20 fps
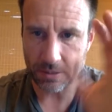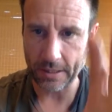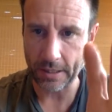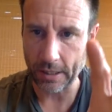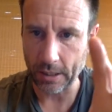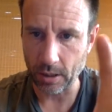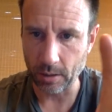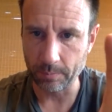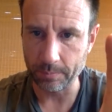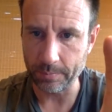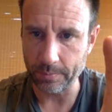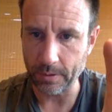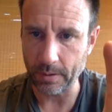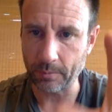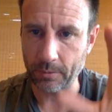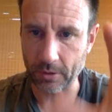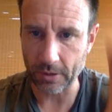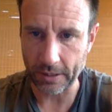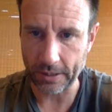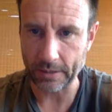to help.
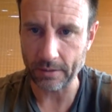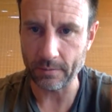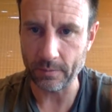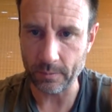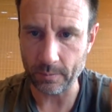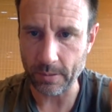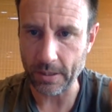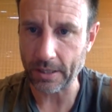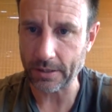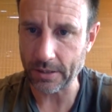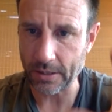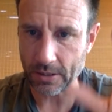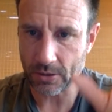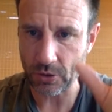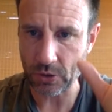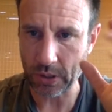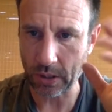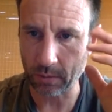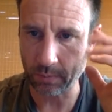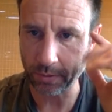I'm glad I have the
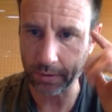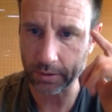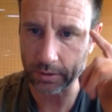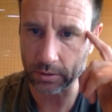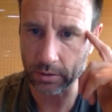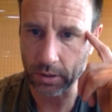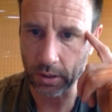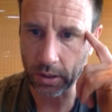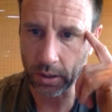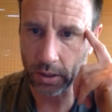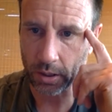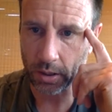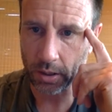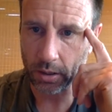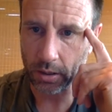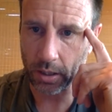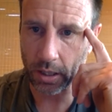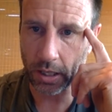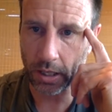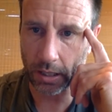podcast helping.
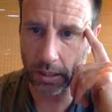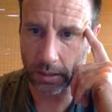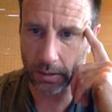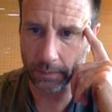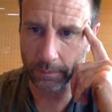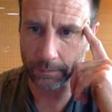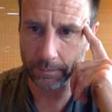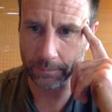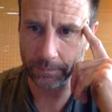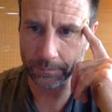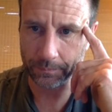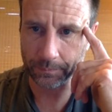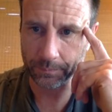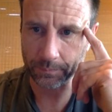I